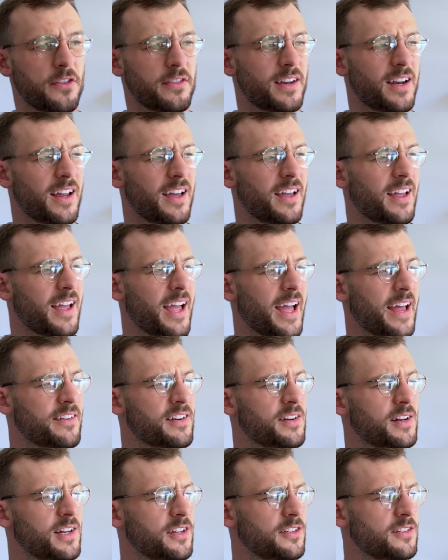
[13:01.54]
that
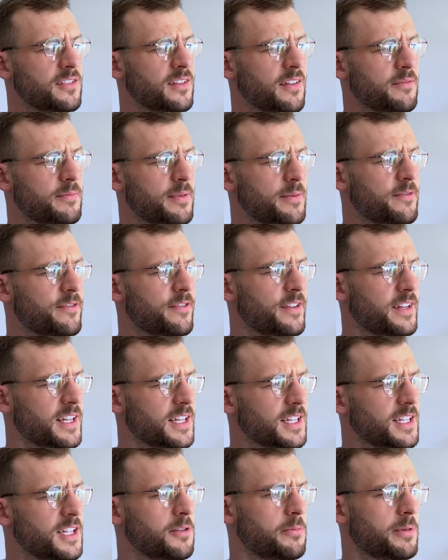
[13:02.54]
I've been feeling a
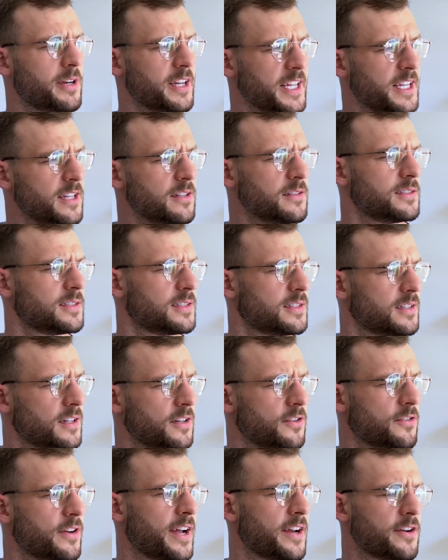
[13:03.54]
little bit of guilt
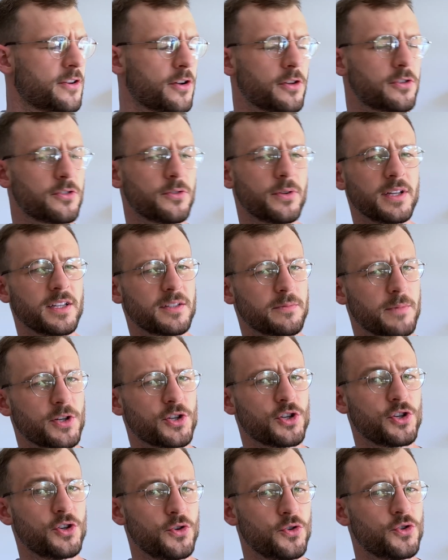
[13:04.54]
around not doing as
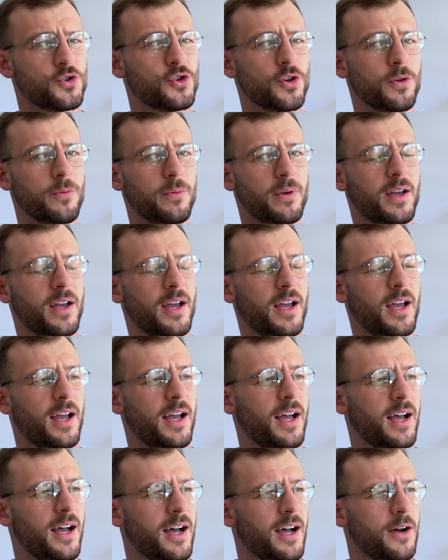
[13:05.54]
much YouTube,
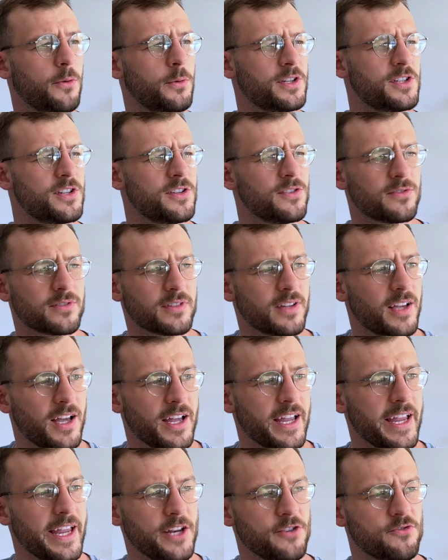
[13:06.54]
which is
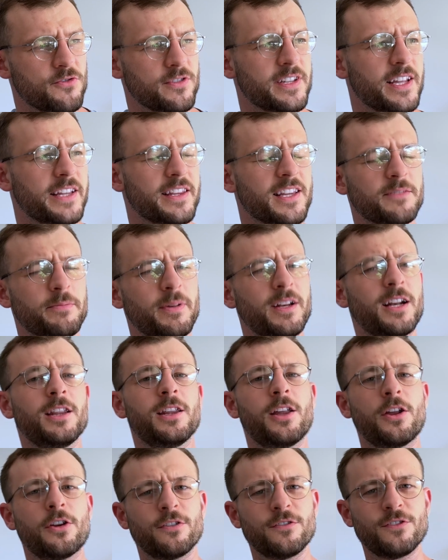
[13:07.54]
interesting. There's been a
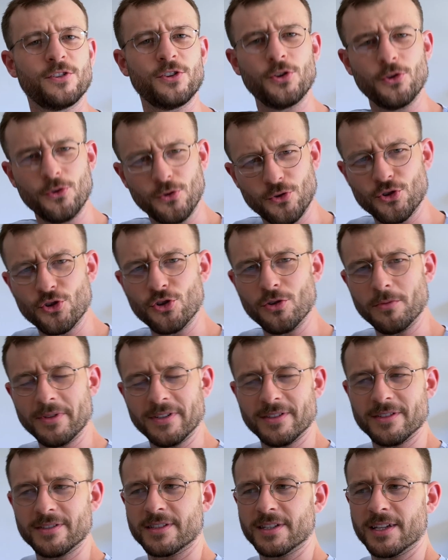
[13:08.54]
lot of
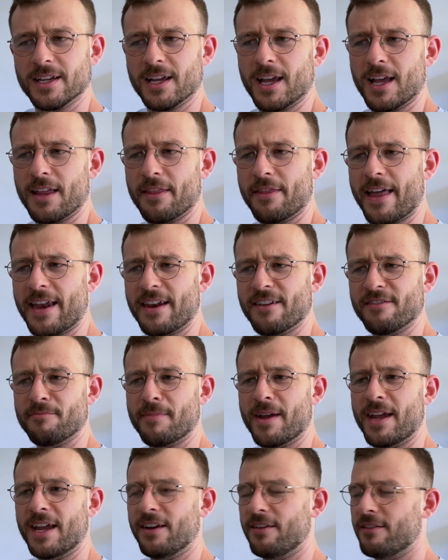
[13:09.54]
YouTubers that have
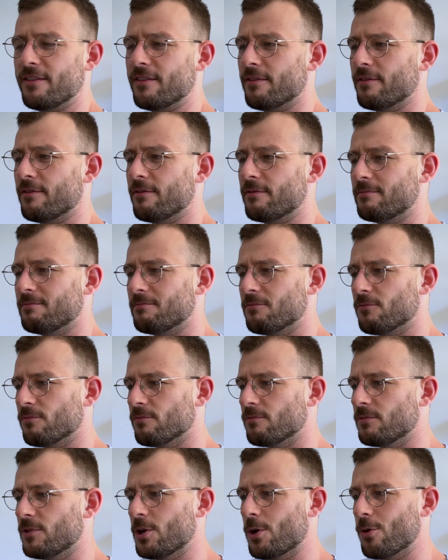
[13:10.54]
made,
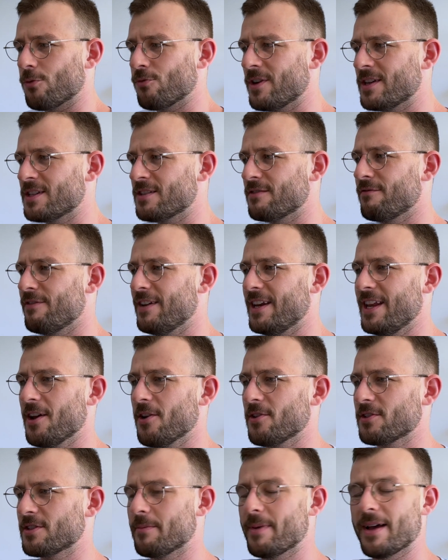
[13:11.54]
recent
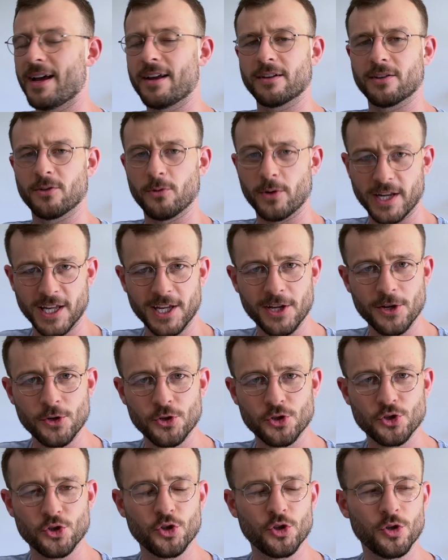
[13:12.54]
videos about quitting
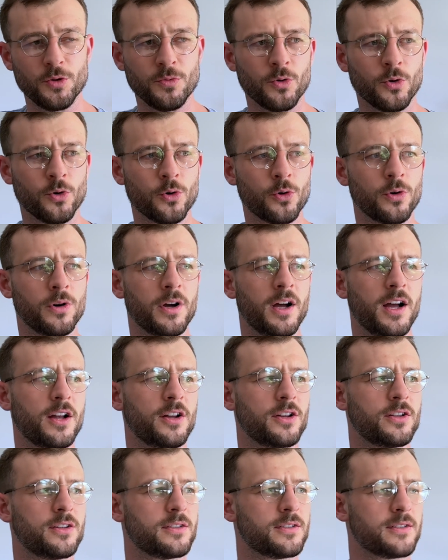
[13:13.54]
YouTube or
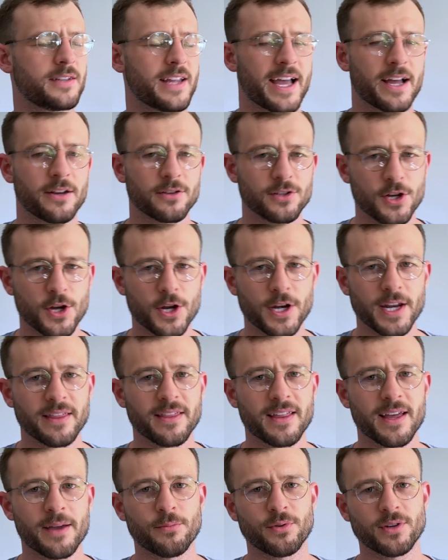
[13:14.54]
downturning
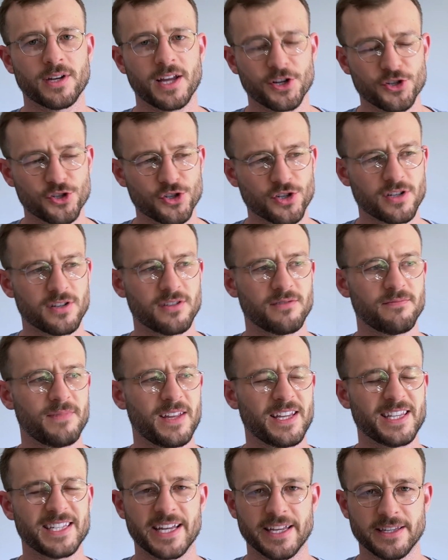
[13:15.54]
their production
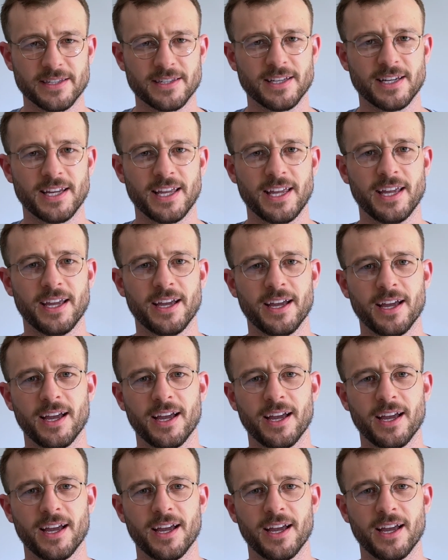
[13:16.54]
intensity,